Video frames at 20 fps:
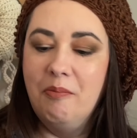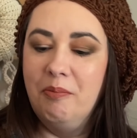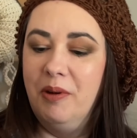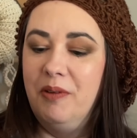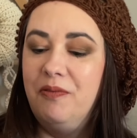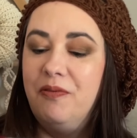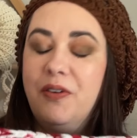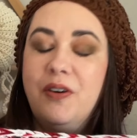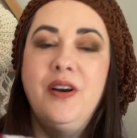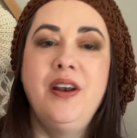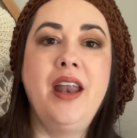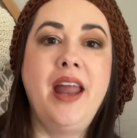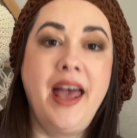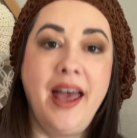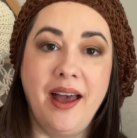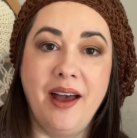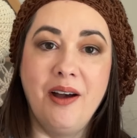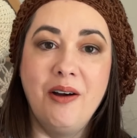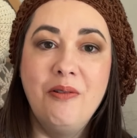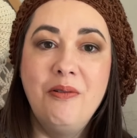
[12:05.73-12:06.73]
But for
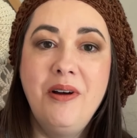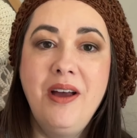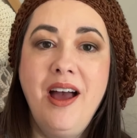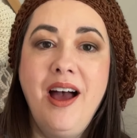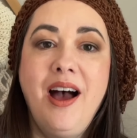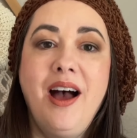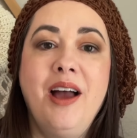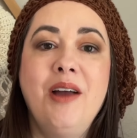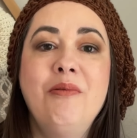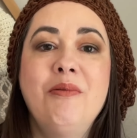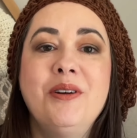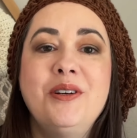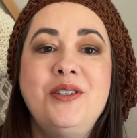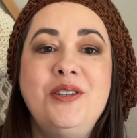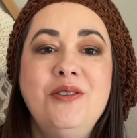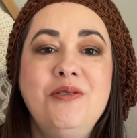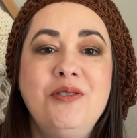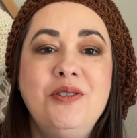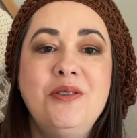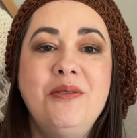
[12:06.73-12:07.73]
now, I want
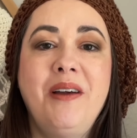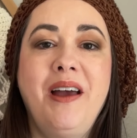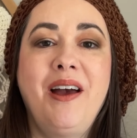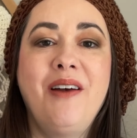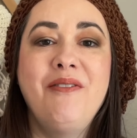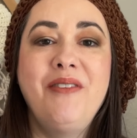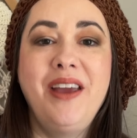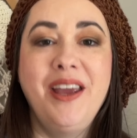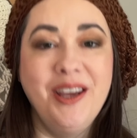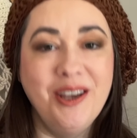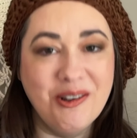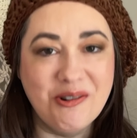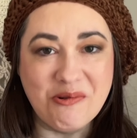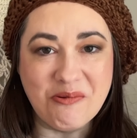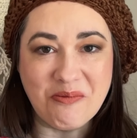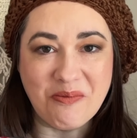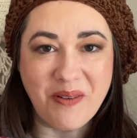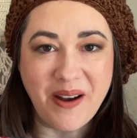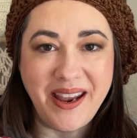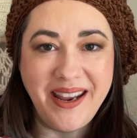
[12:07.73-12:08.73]
you to have a
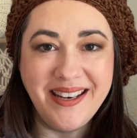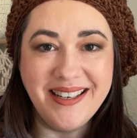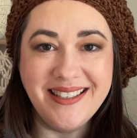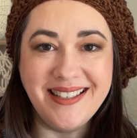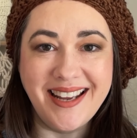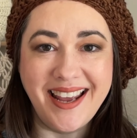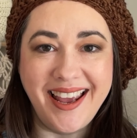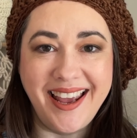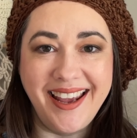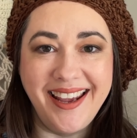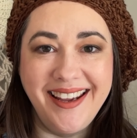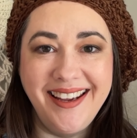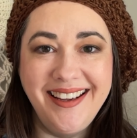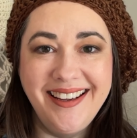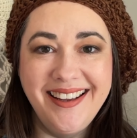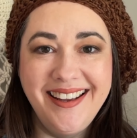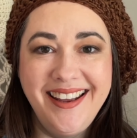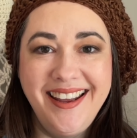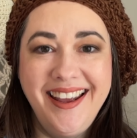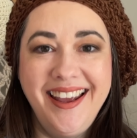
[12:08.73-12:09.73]
great day,
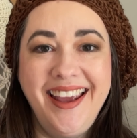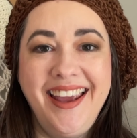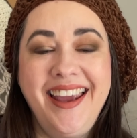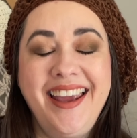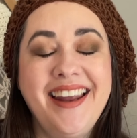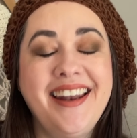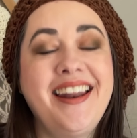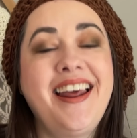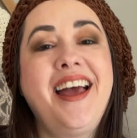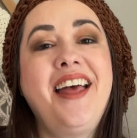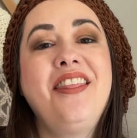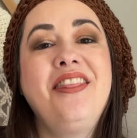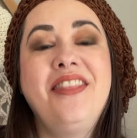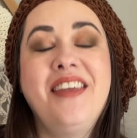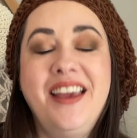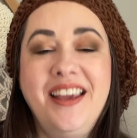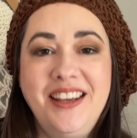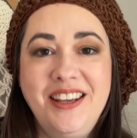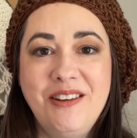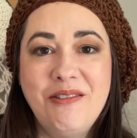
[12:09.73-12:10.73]
and
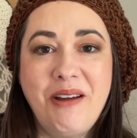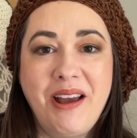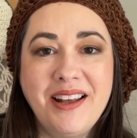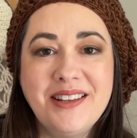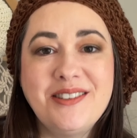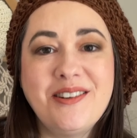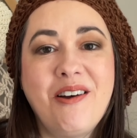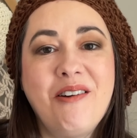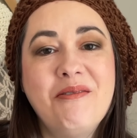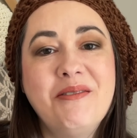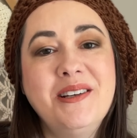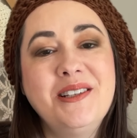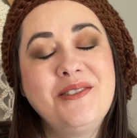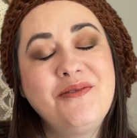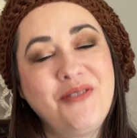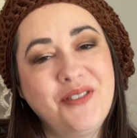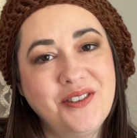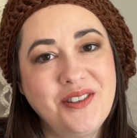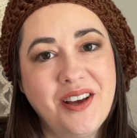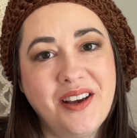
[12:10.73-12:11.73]
thank you as always
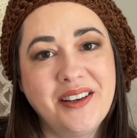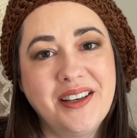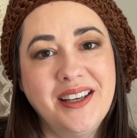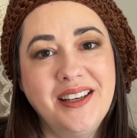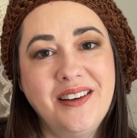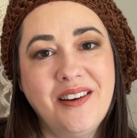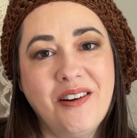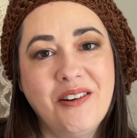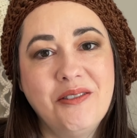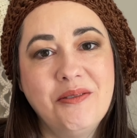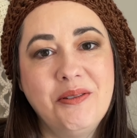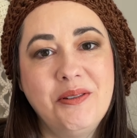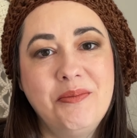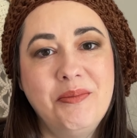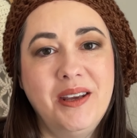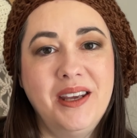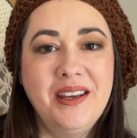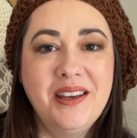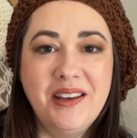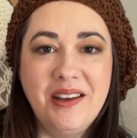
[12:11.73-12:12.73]
for talking yarn with
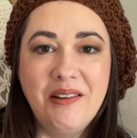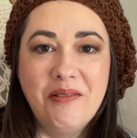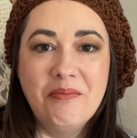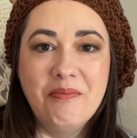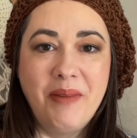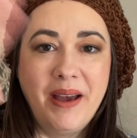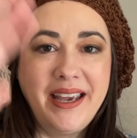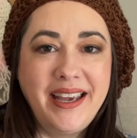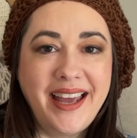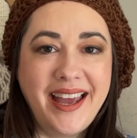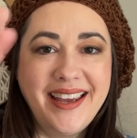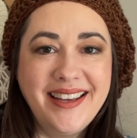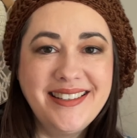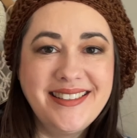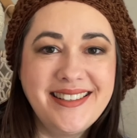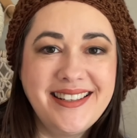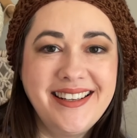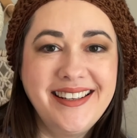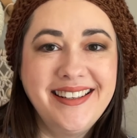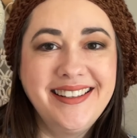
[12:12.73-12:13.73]
me. Bye guys.